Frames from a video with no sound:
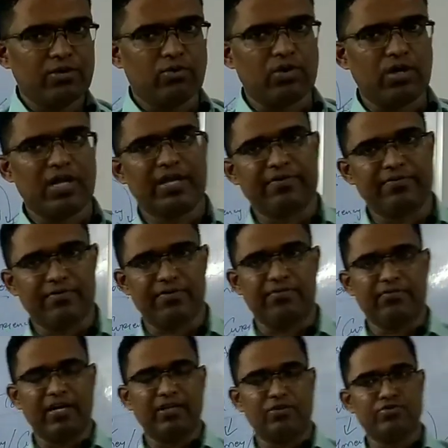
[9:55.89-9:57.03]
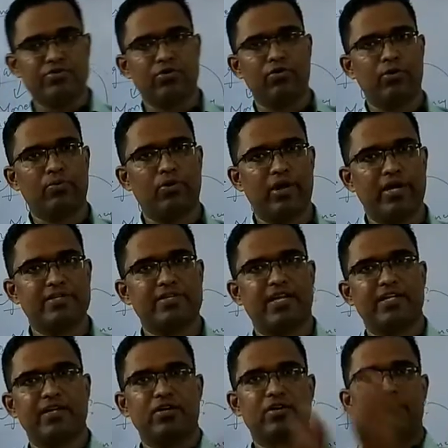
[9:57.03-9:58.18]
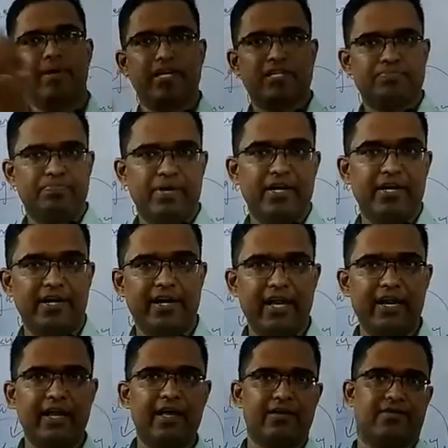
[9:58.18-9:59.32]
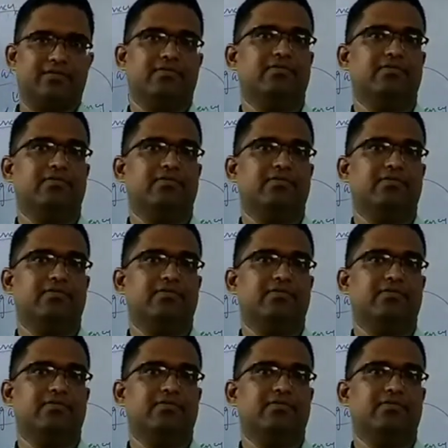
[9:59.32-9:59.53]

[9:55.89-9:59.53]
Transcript: only 1,000 gold coins and the government has printed 10 lakh